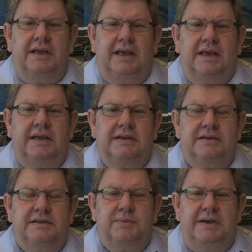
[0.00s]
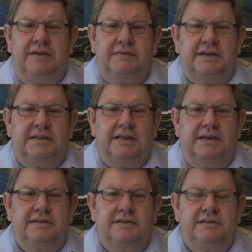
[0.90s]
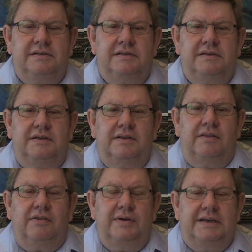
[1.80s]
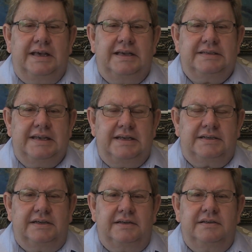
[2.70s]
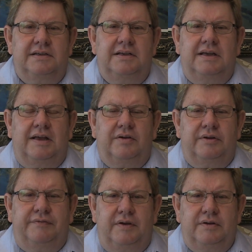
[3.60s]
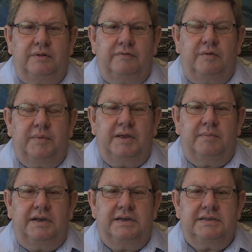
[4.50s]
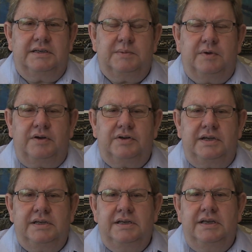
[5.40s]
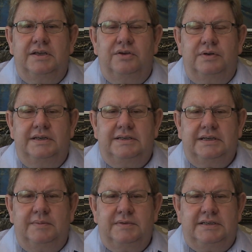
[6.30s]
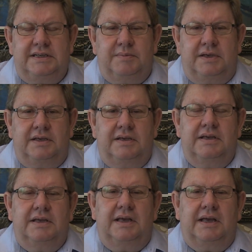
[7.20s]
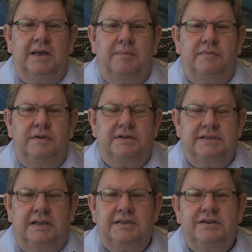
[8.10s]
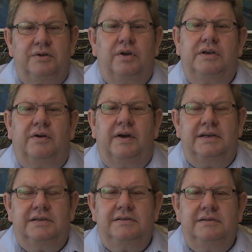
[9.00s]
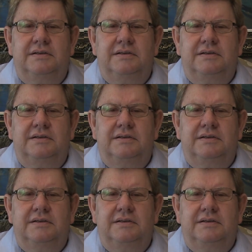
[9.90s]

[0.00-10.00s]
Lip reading: And we left it at that. 3 days later, I got a phone call from him and he said to me, "Andre, you need to come see me. The results are not great."